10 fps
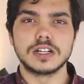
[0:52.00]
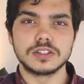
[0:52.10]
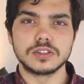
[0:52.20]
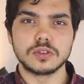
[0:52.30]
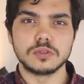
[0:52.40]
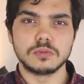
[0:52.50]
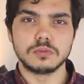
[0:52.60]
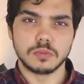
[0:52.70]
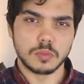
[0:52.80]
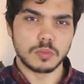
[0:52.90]
So
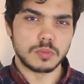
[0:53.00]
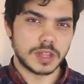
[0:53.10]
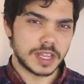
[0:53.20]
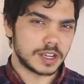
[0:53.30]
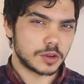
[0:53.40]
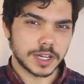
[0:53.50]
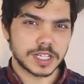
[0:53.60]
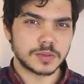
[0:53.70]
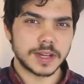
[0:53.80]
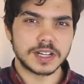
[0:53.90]
the
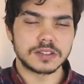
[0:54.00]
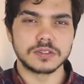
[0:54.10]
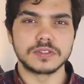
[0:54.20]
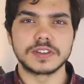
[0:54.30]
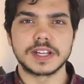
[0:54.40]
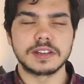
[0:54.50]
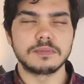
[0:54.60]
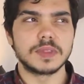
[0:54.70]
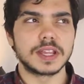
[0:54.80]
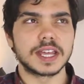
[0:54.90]
quickest way to sort of
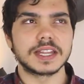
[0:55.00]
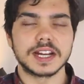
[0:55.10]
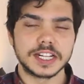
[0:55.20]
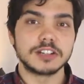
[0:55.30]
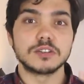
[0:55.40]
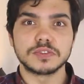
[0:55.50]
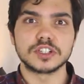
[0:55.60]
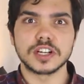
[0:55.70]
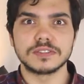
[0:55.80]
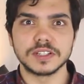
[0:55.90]
get the idea of a
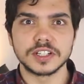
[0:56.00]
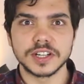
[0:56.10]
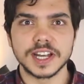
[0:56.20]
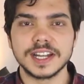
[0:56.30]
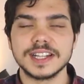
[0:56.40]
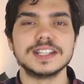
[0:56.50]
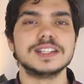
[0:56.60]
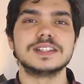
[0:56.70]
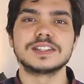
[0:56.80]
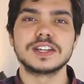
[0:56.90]
shuffle in your head
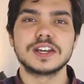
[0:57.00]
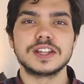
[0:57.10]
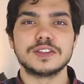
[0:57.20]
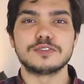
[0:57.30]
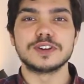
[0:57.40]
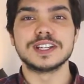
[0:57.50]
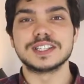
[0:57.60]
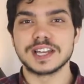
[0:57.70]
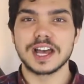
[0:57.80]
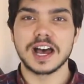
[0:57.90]
is the
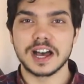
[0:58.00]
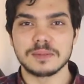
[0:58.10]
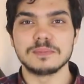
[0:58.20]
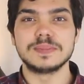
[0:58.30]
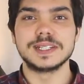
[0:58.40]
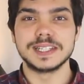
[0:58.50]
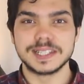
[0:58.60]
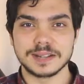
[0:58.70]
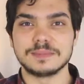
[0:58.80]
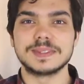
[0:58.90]
phrase Humpty
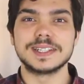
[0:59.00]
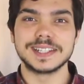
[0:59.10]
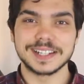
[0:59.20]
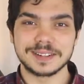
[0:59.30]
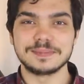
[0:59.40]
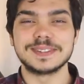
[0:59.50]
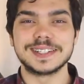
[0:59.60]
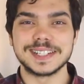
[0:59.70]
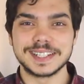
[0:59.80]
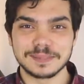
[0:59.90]
Dumpty,
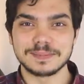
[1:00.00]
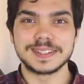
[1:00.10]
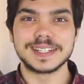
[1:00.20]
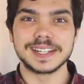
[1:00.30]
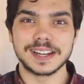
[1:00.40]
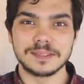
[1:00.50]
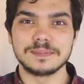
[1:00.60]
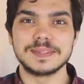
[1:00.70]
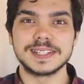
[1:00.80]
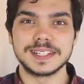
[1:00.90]
Humpty Dumpty,
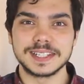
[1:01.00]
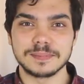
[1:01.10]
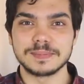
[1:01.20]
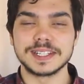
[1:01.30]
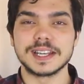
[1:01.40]
Humpty Dumpty.